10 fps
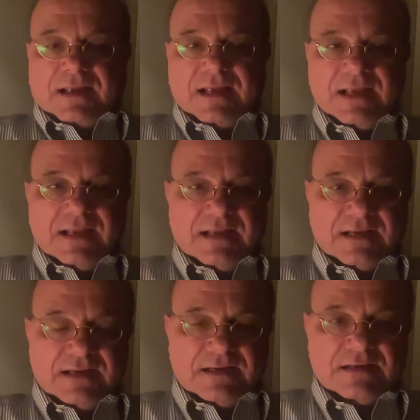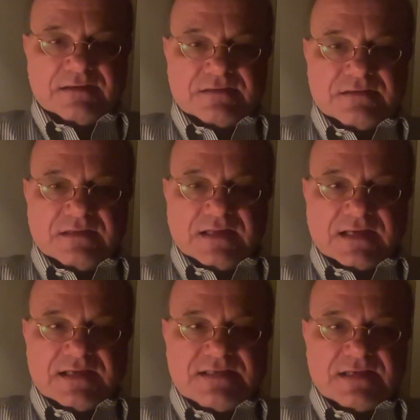And
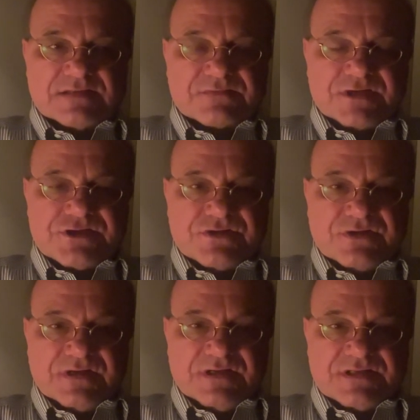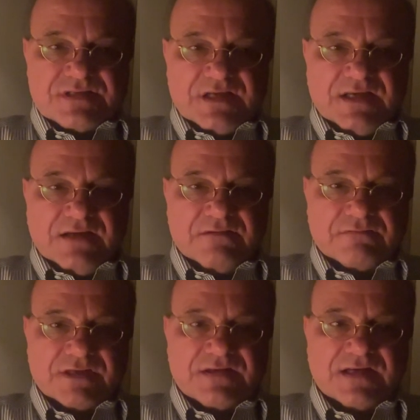like I said, Richard is a
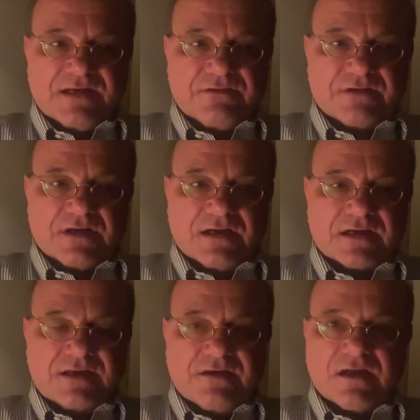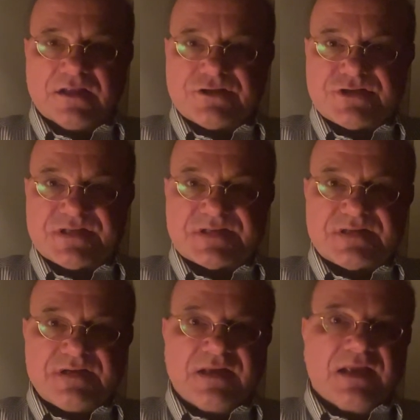retired
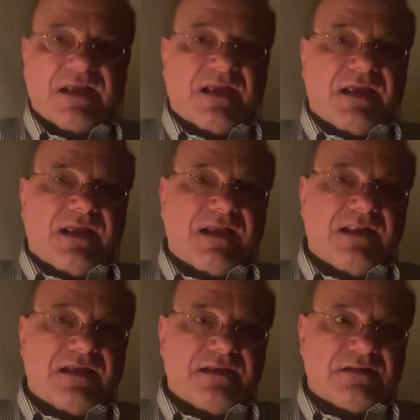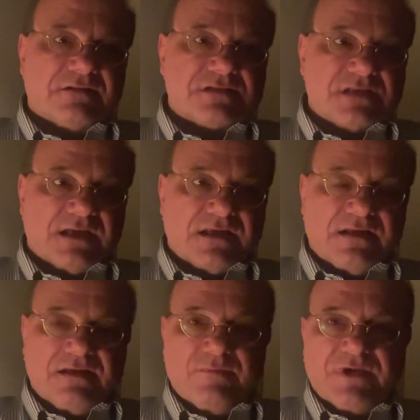archaeologist. And it looks like
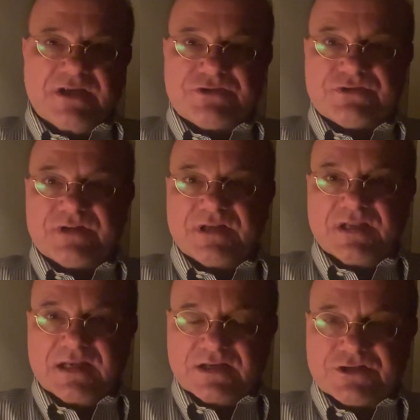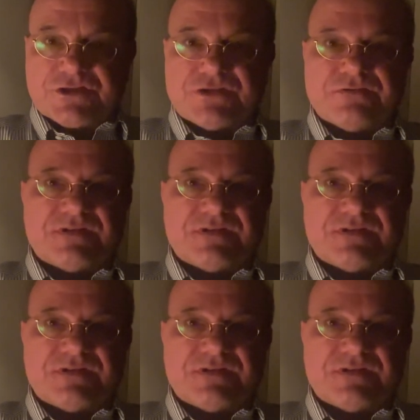it, he majored in English.